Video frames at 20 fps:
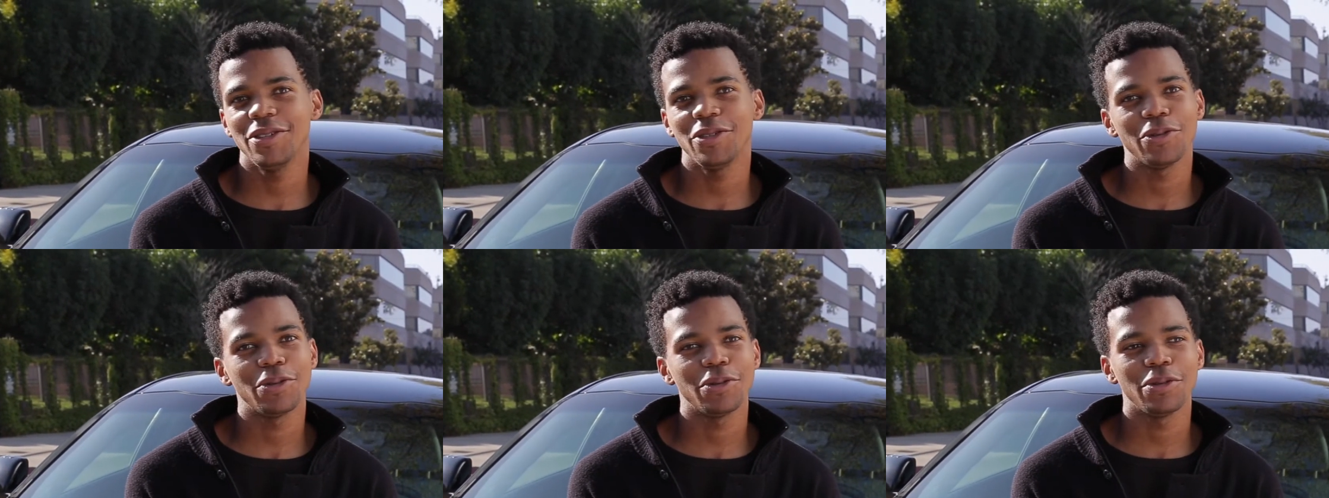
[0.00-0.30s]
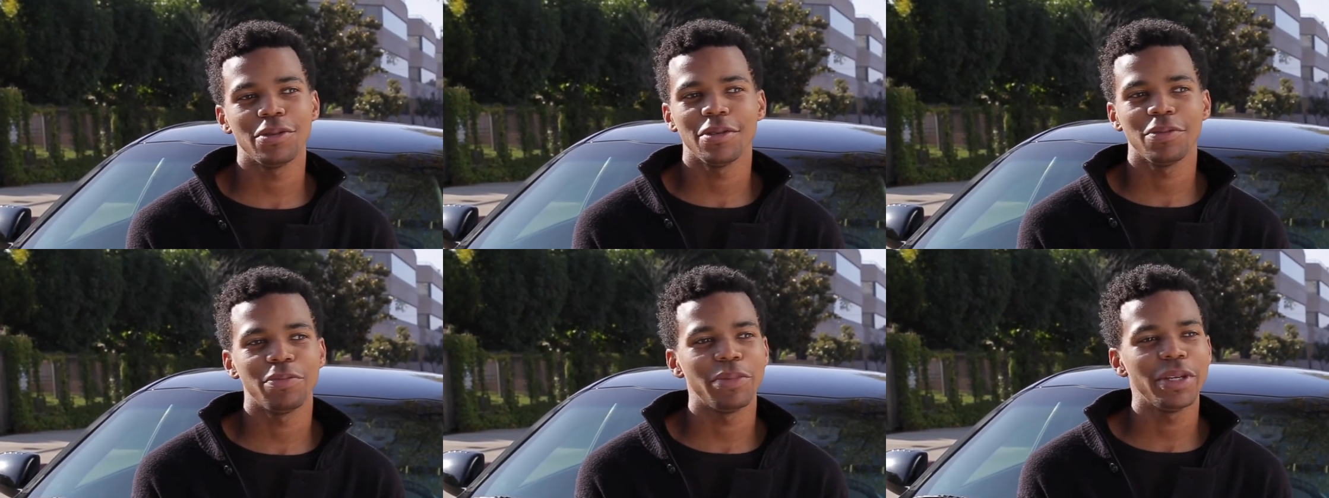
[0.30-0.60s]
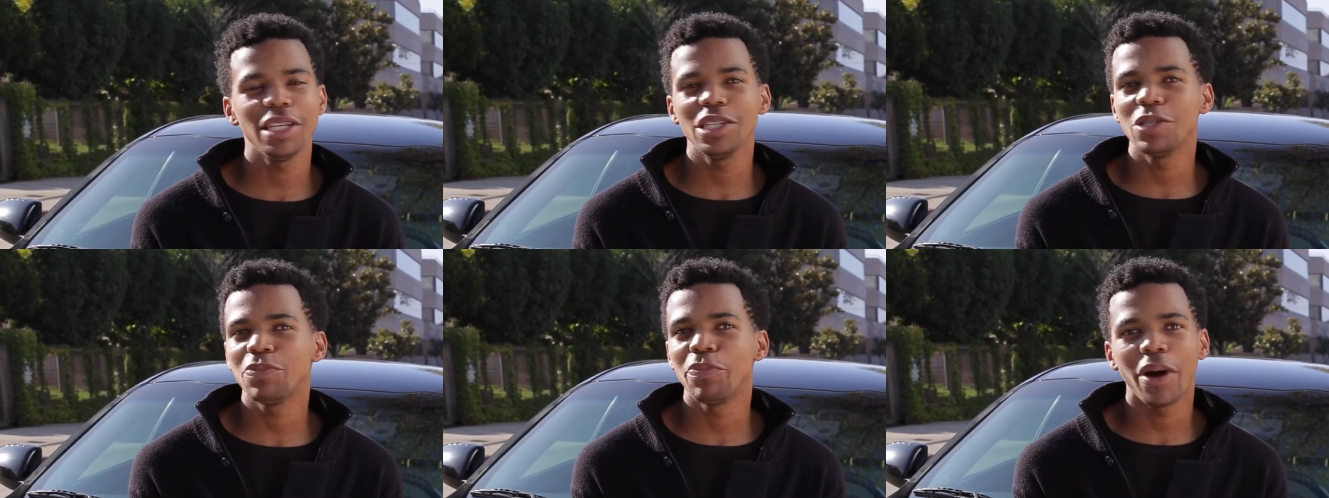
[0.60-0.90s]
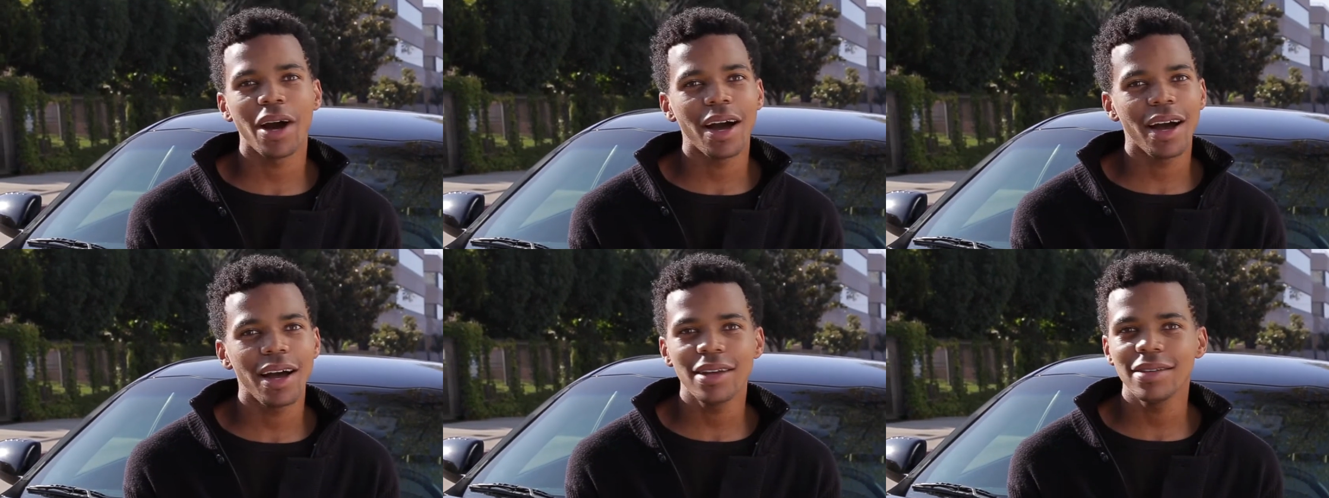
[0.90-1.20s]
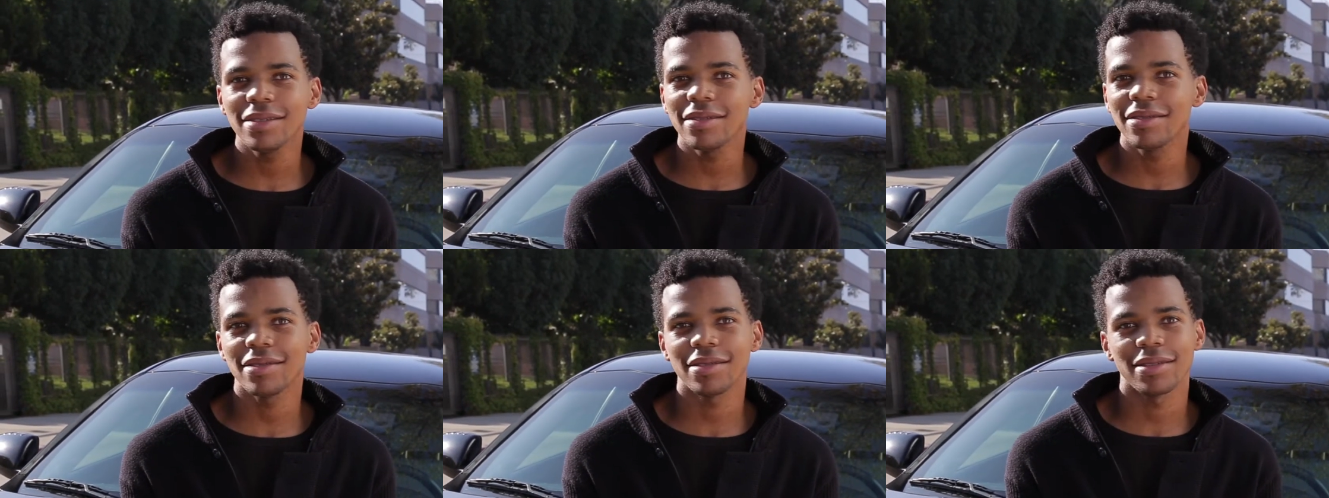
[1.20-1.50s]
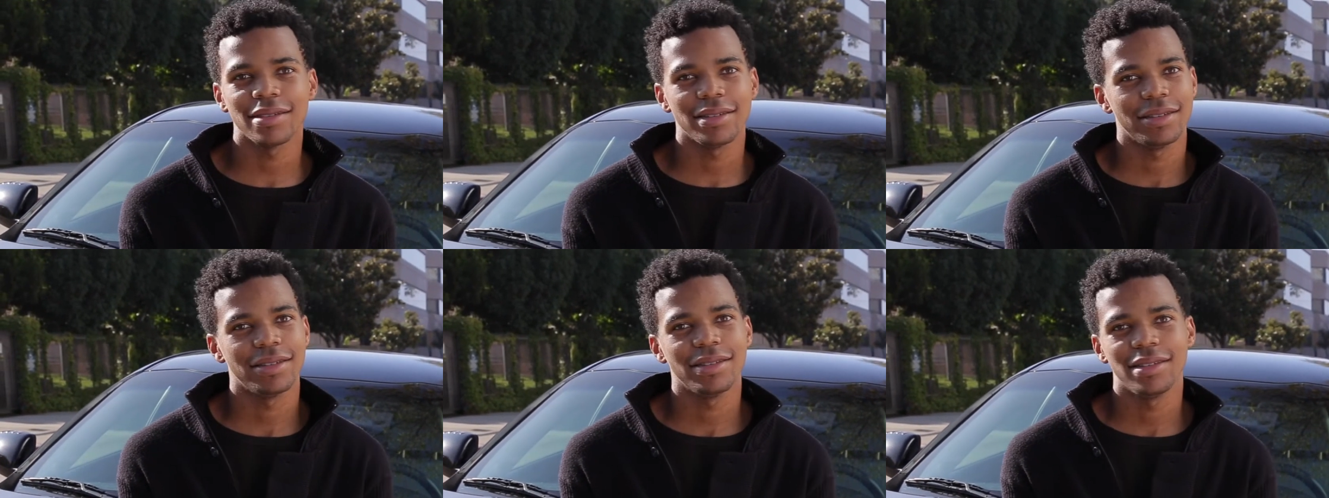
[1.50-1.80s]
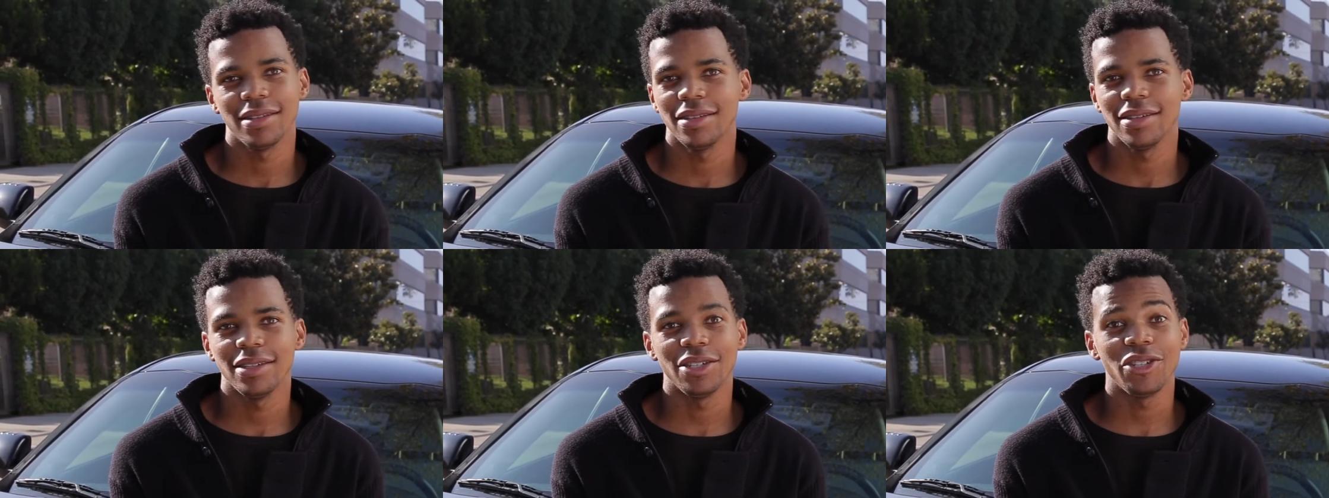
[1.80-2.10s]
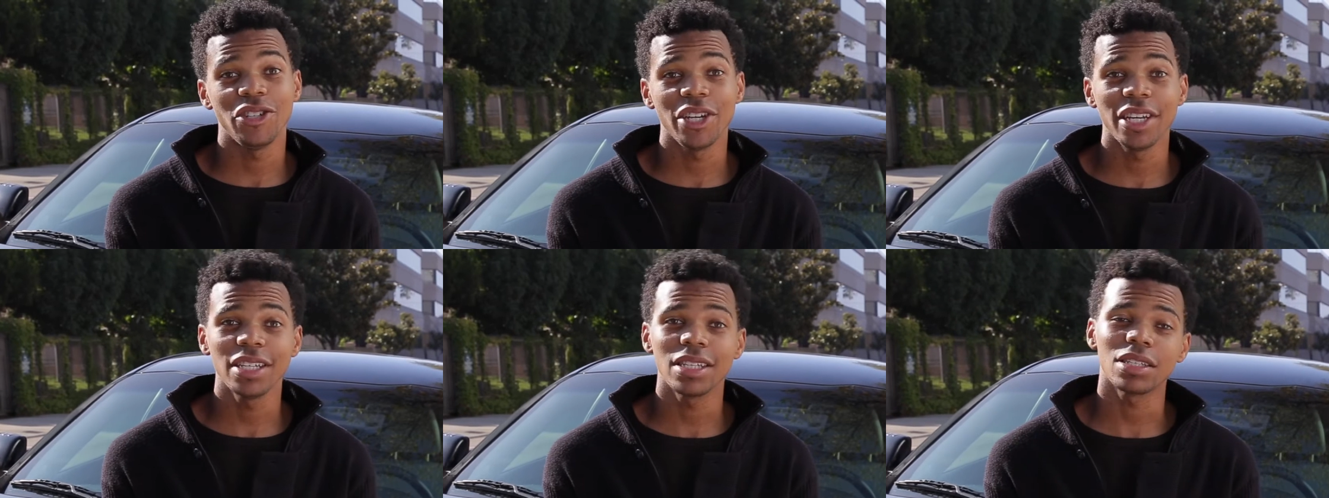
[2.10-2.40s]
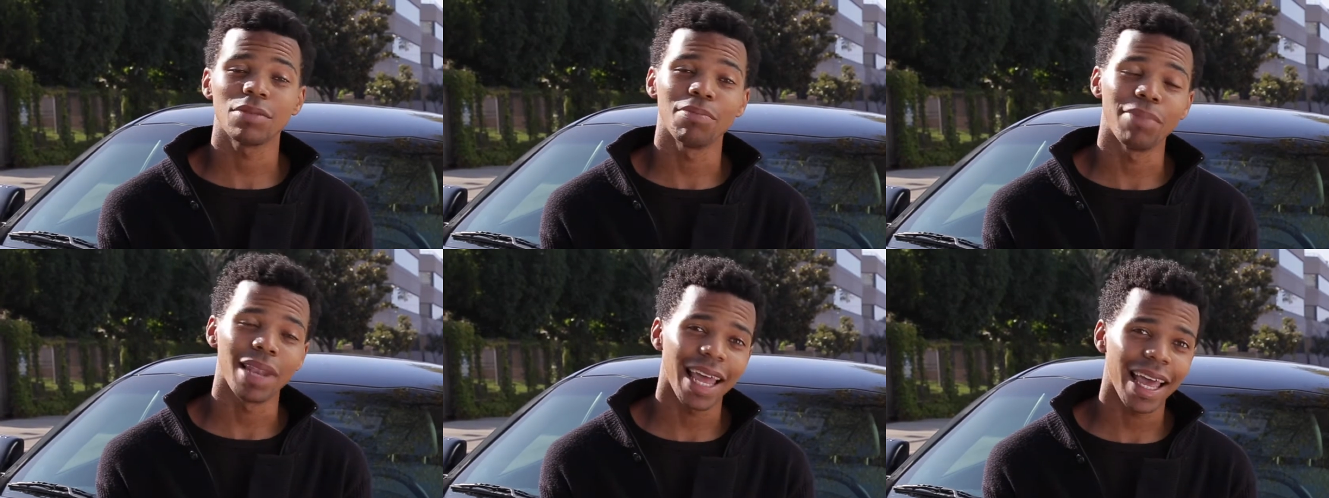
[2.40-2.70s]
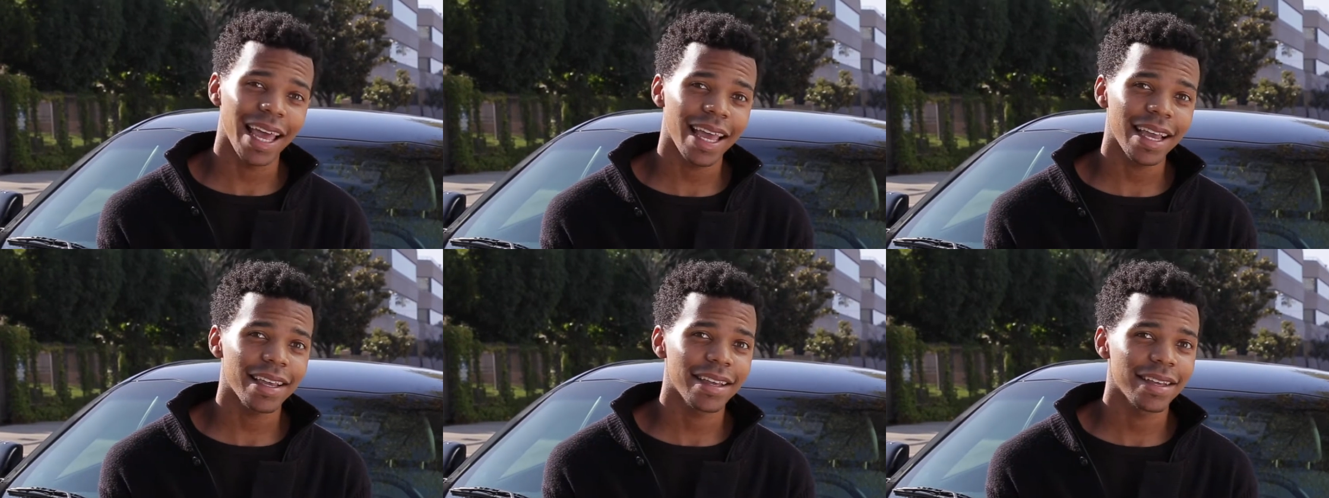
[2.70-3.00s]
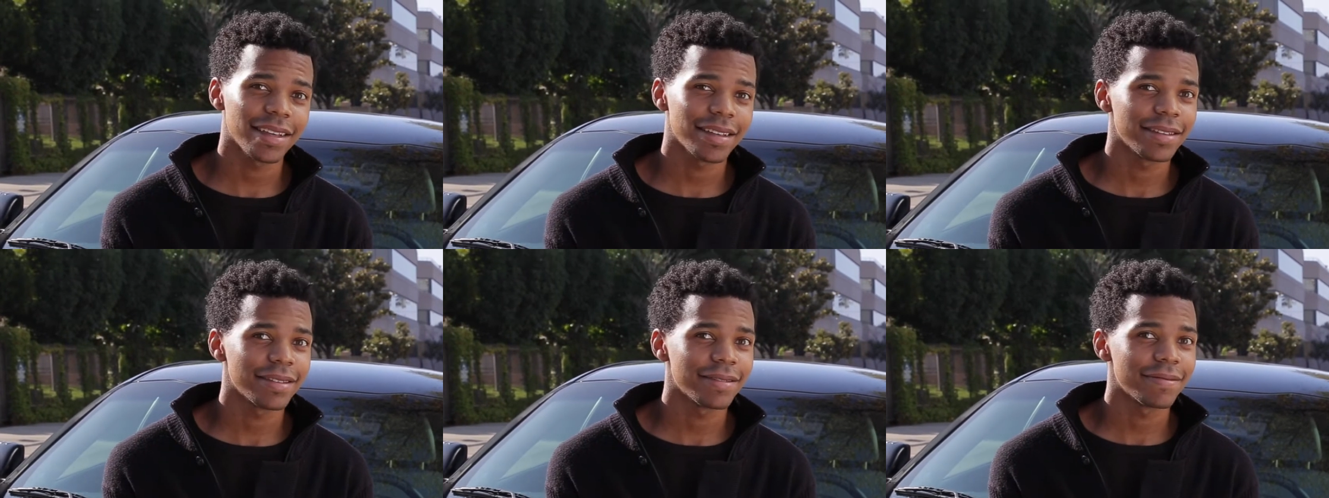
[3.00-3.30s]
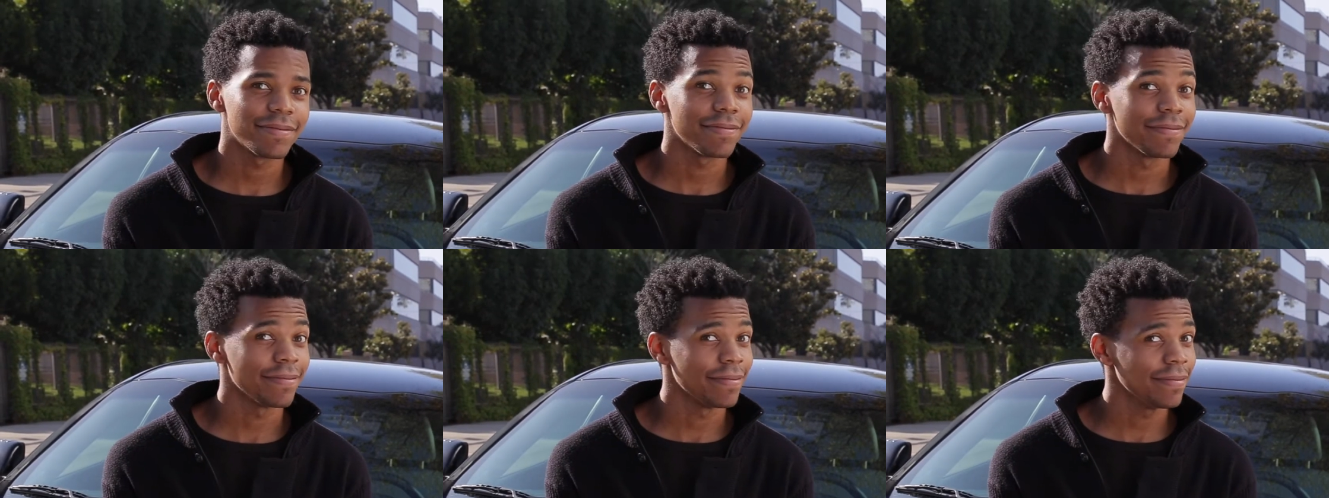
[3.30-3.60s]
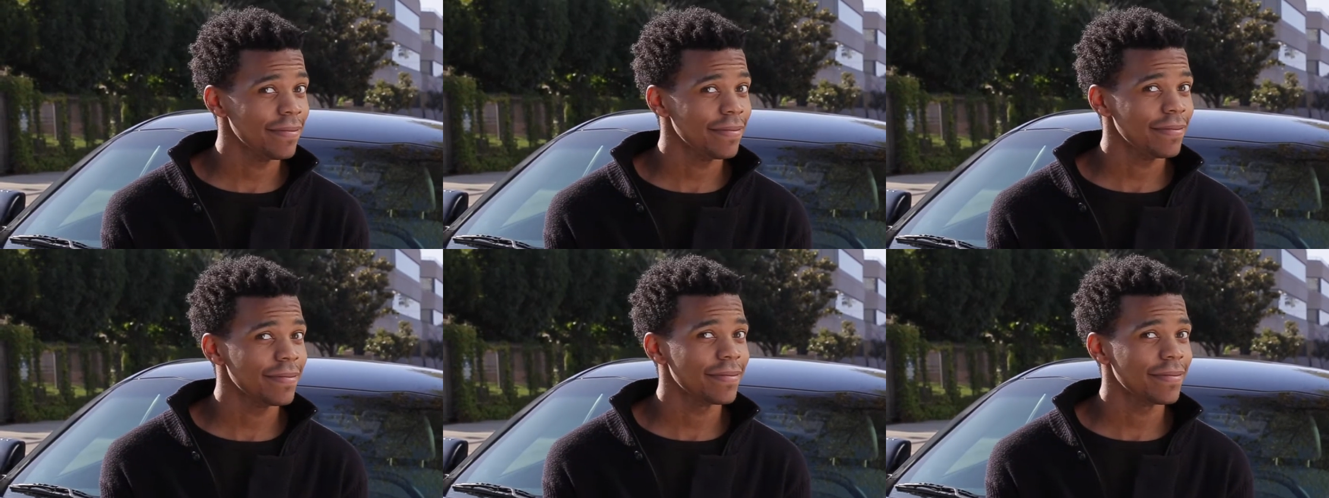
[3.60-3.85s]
Do bees buzz? Is Jesus black? Hmm?